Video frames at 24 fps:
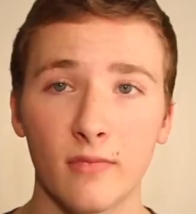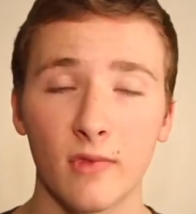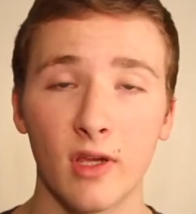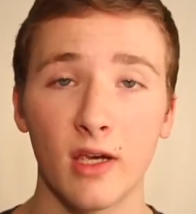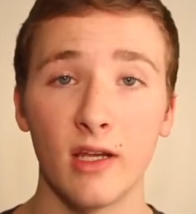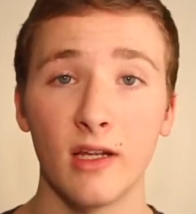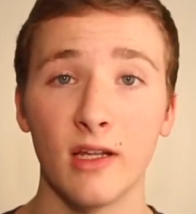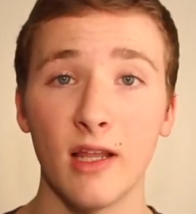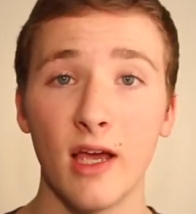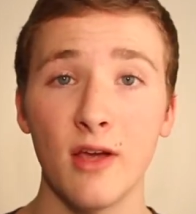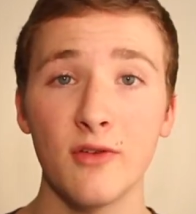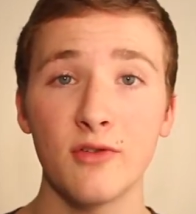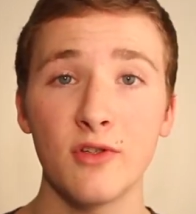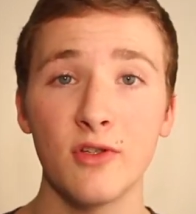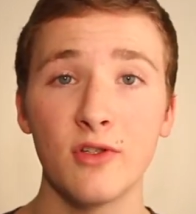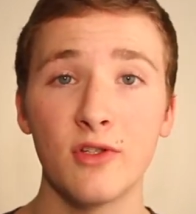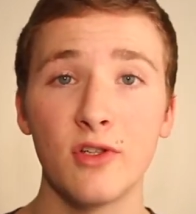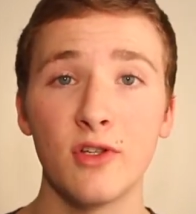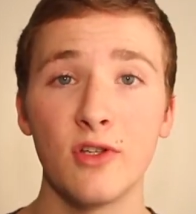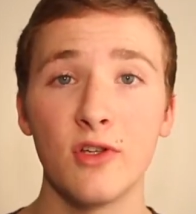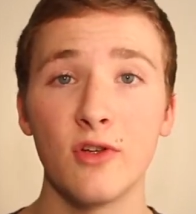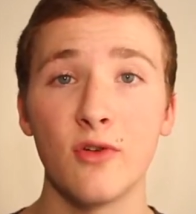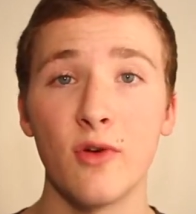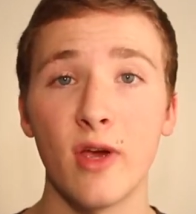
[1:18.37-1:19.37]
It allows you
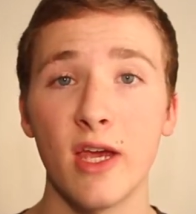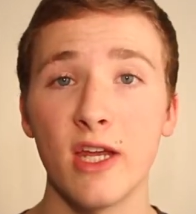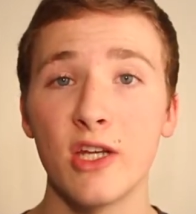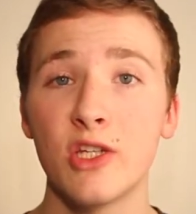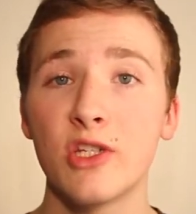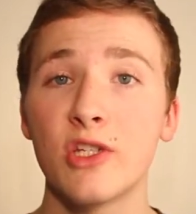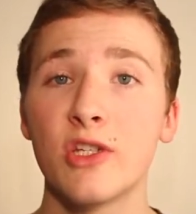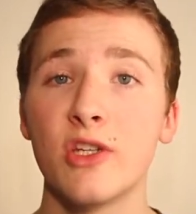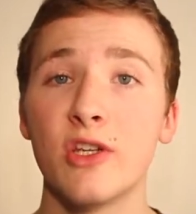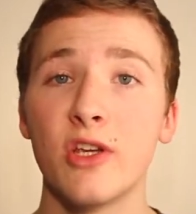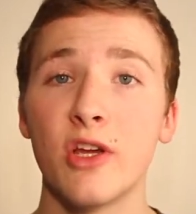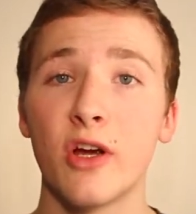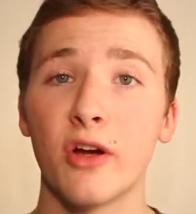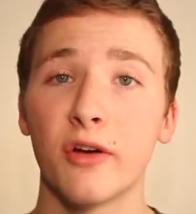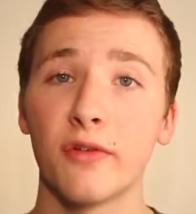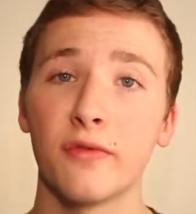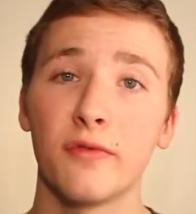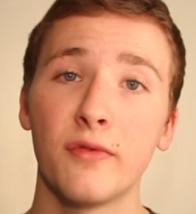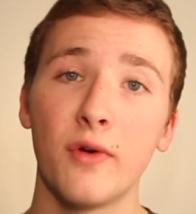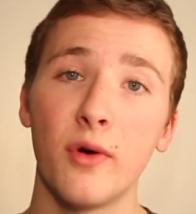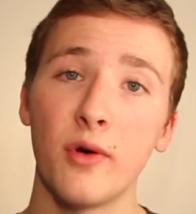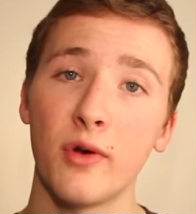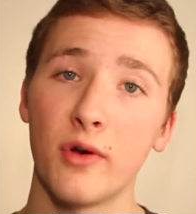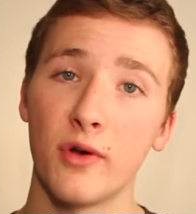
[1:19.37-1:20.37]
to do HDR
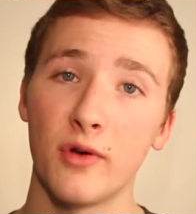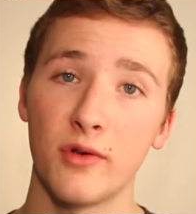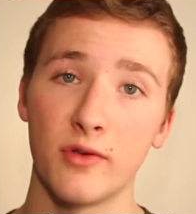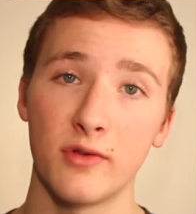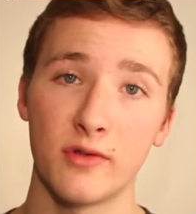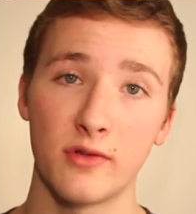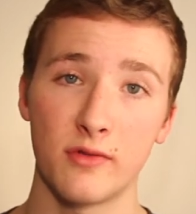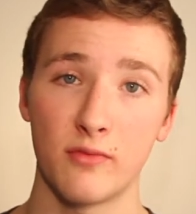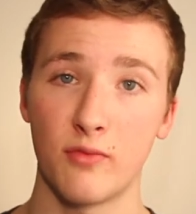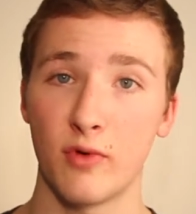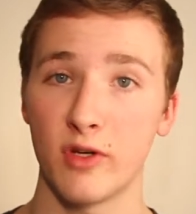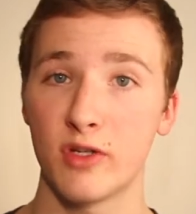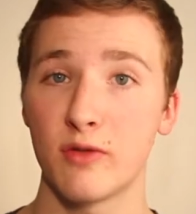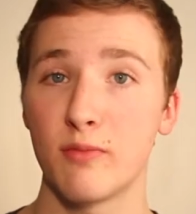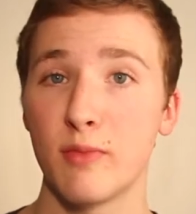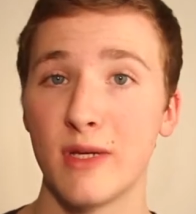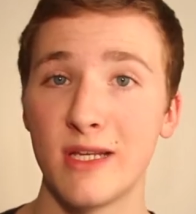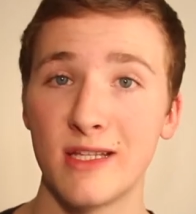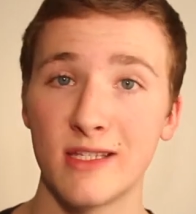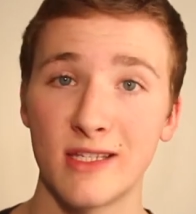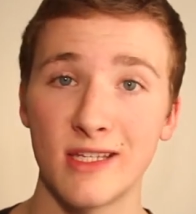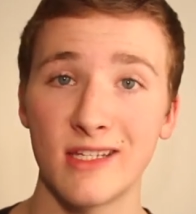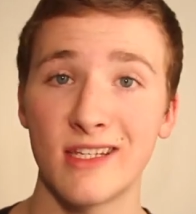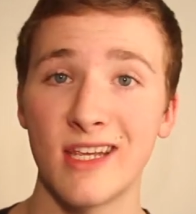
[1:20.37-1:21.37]
photos, which
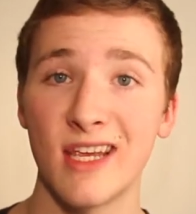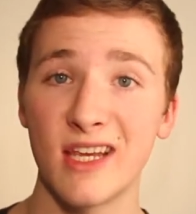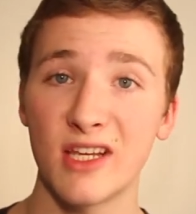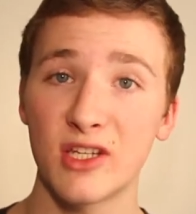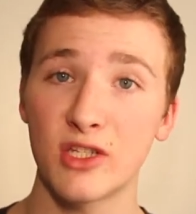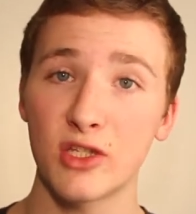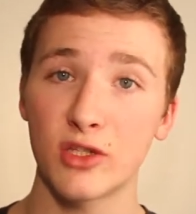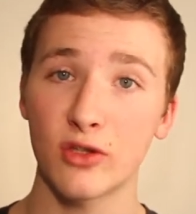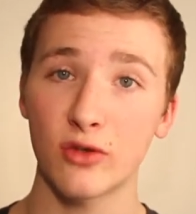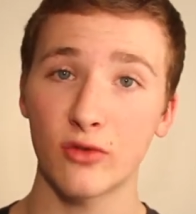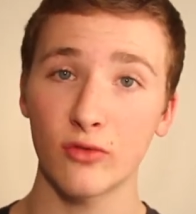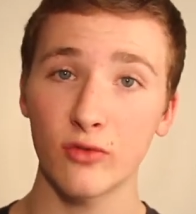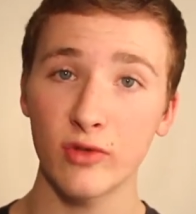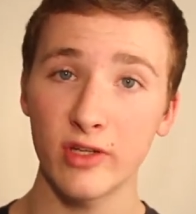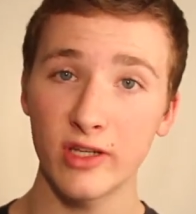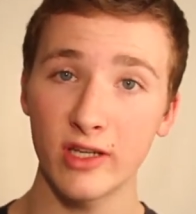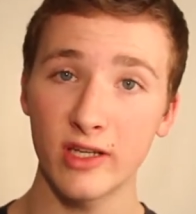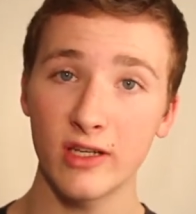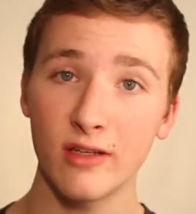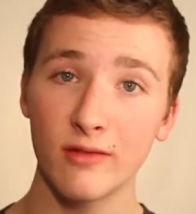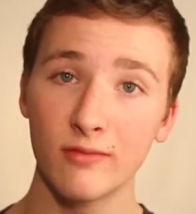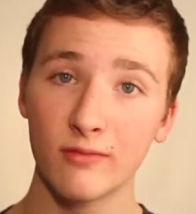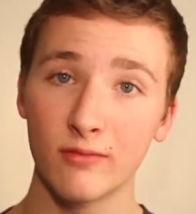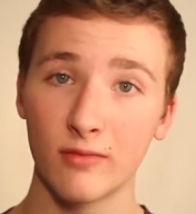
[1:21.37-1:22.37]
means it takes
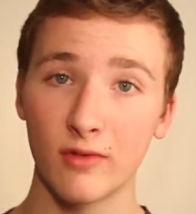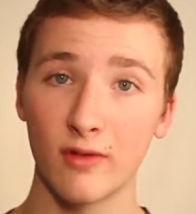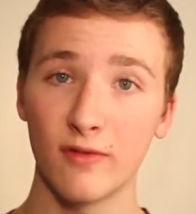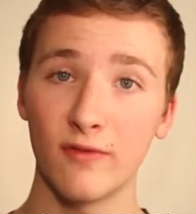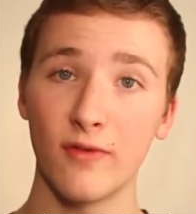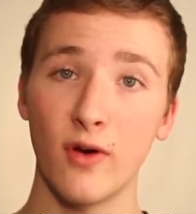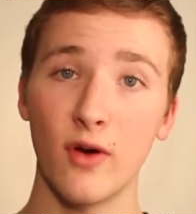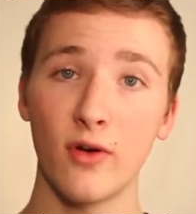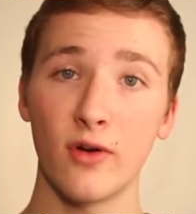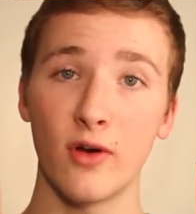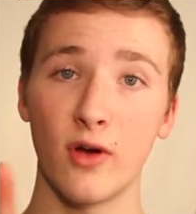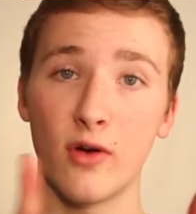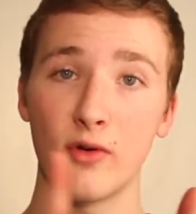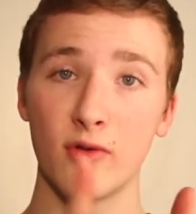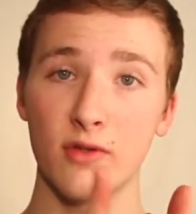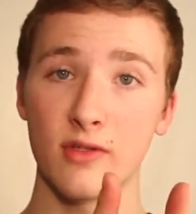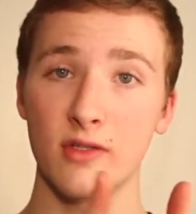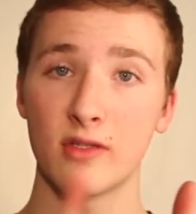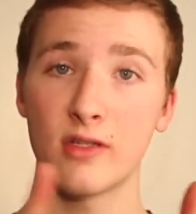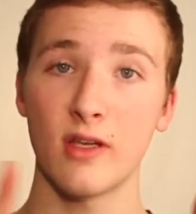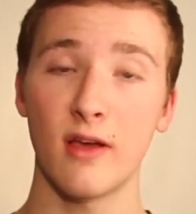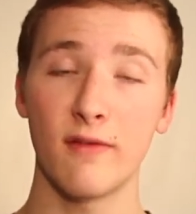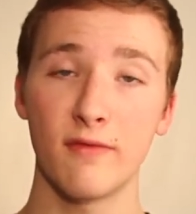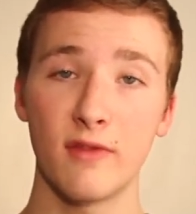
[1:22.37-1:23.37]
3
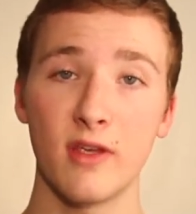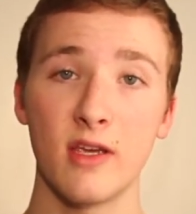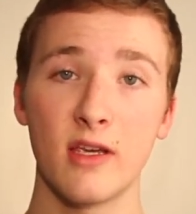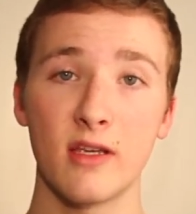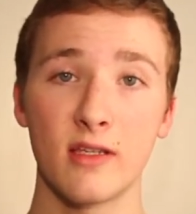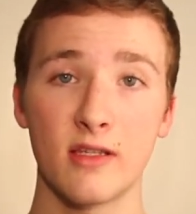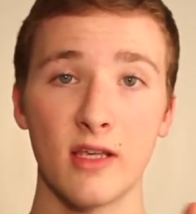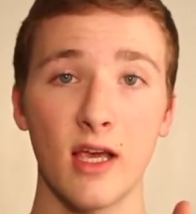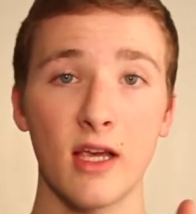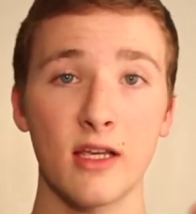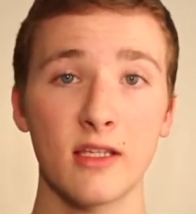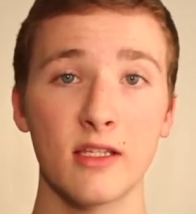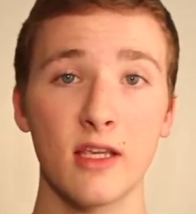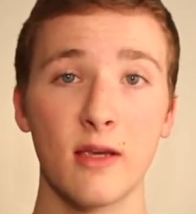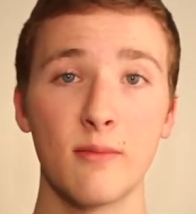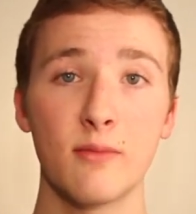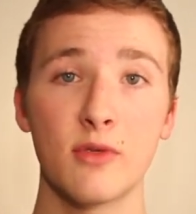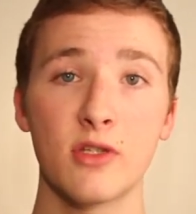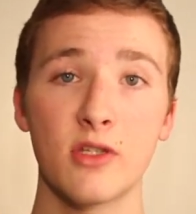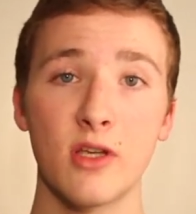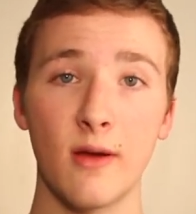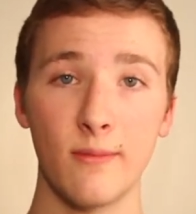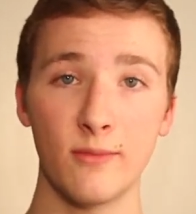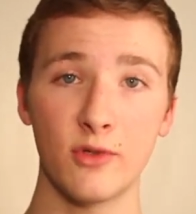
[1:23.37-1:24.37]
photos of the exact same
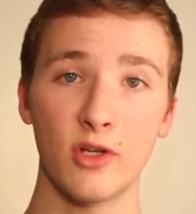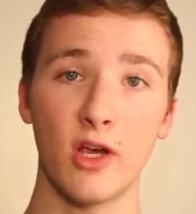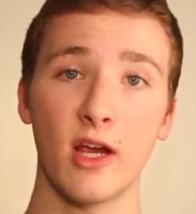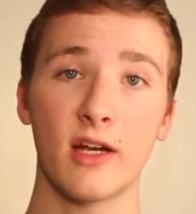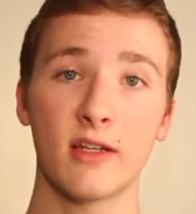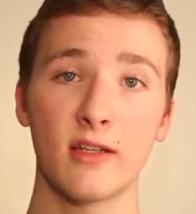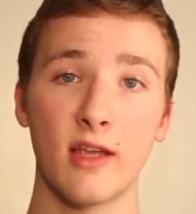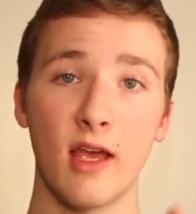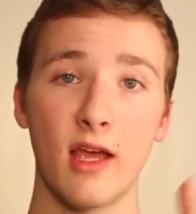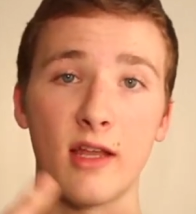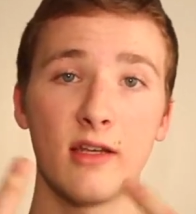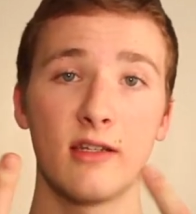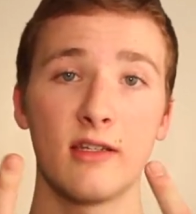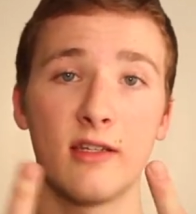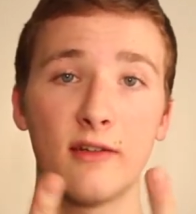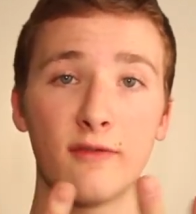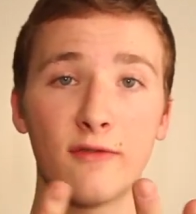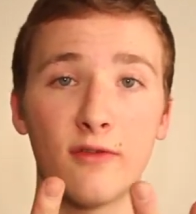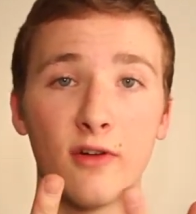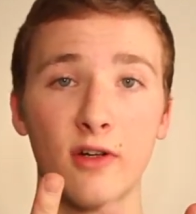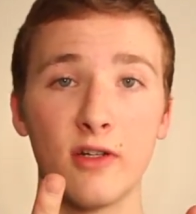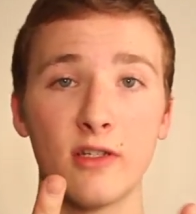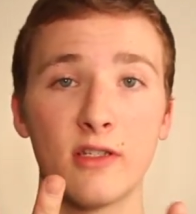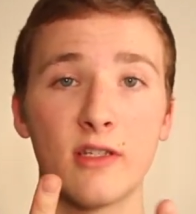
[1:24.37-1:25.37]
subject at
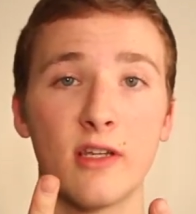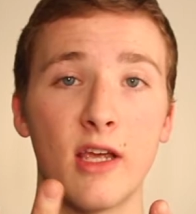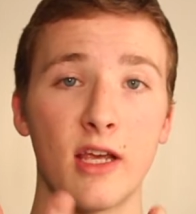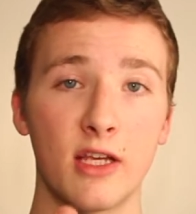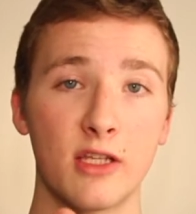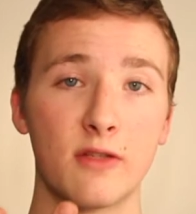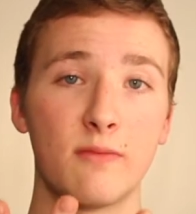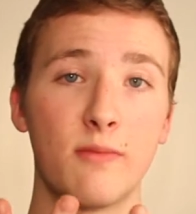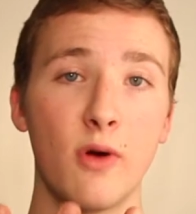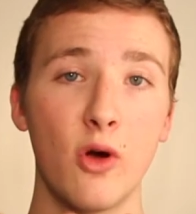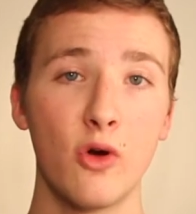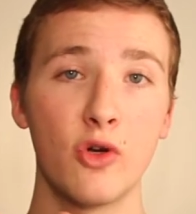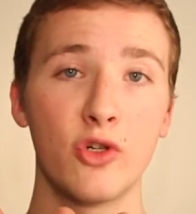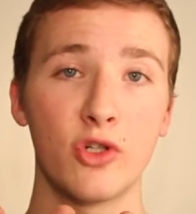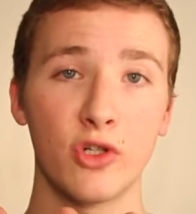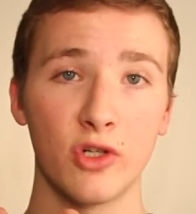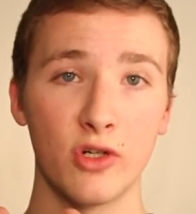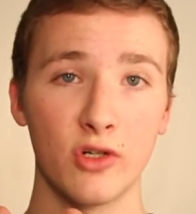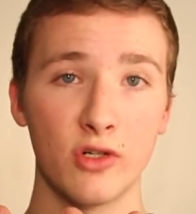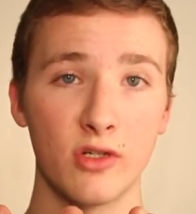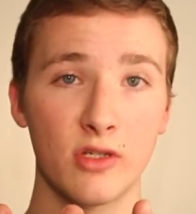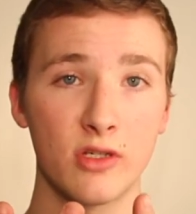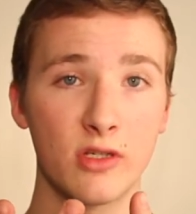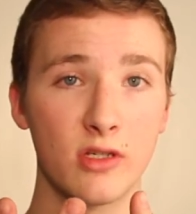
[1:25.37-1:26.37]
different
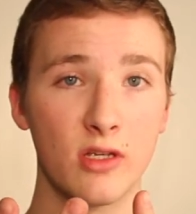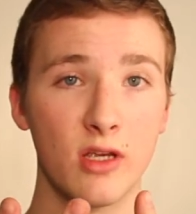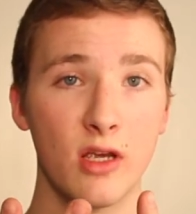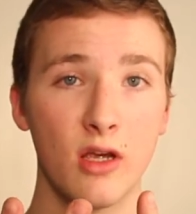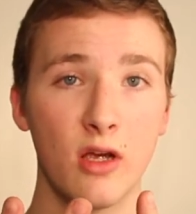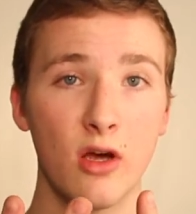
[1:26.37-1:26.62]
exposures,